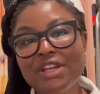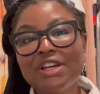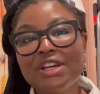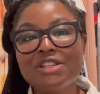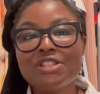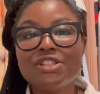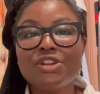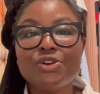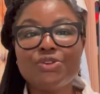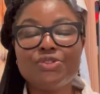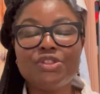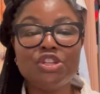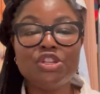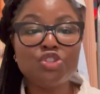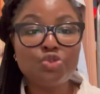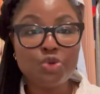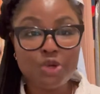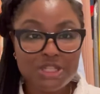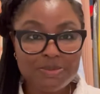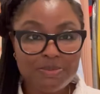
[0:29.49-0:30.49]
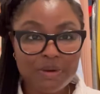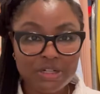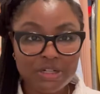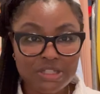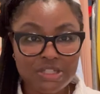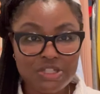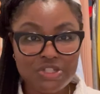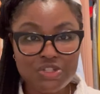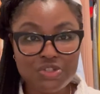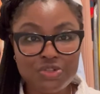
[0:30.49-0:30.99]
So the shorts
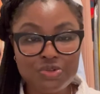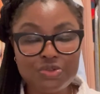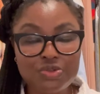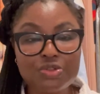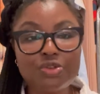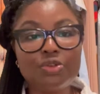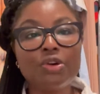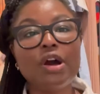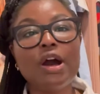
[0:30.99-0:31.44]
bodysuit,